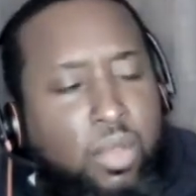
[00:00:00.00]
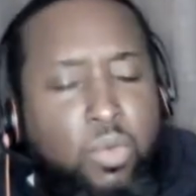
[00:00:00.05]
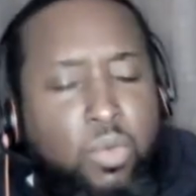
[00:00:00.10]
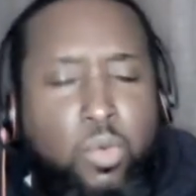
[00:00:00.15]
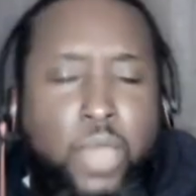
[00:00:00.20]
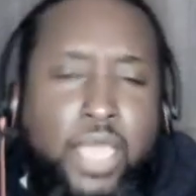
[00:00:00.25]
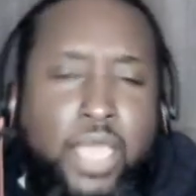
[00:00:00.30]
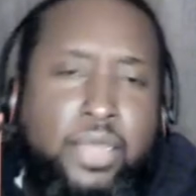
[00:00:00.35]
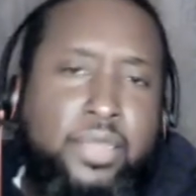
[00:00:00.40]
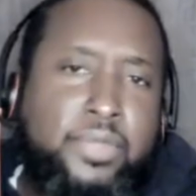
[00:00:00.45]

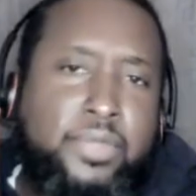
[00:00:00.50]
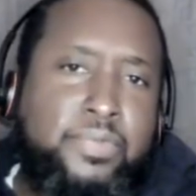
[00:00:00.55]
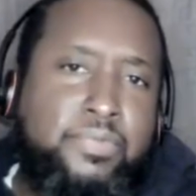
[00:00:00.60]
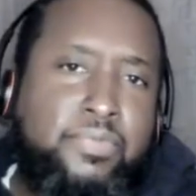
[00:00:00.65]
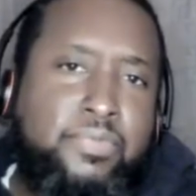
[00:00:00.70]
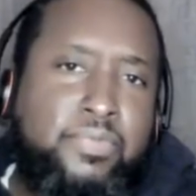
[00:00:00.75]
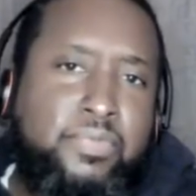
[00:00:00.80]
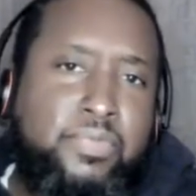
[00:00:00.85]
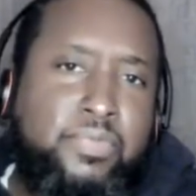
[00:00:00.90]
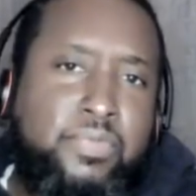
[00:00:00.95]
I'm waiting.
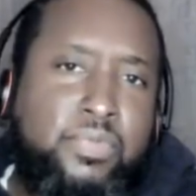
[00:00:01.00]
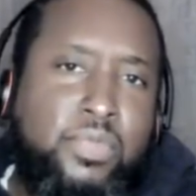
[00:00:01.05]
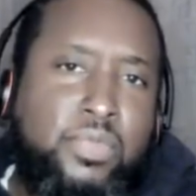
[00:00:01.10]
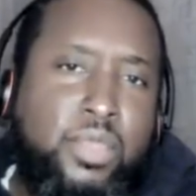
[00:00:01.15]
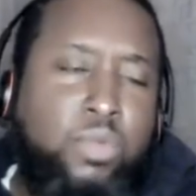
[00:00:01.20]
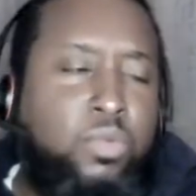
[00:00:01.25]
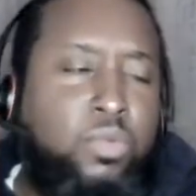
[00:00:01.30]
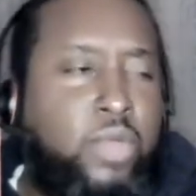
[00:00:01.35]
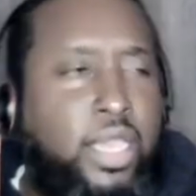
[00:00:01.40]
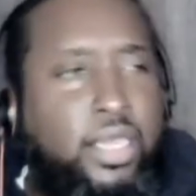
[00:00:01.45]

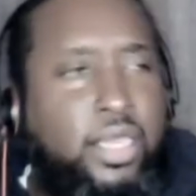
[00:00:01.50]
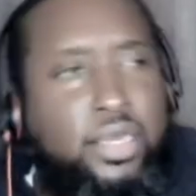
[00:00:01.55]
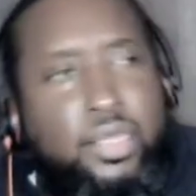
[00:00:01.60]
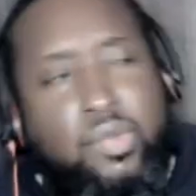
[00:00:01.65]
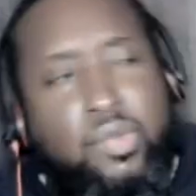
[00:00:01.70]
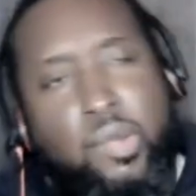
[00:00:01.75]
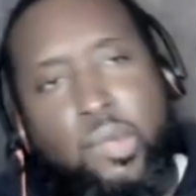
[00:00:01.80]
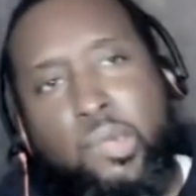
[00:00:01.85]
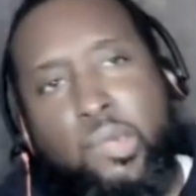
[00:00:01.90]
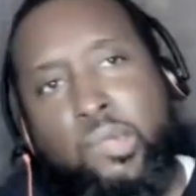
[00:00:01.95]
I'm
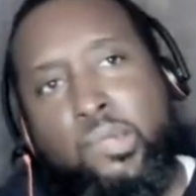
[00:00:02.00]
waiting.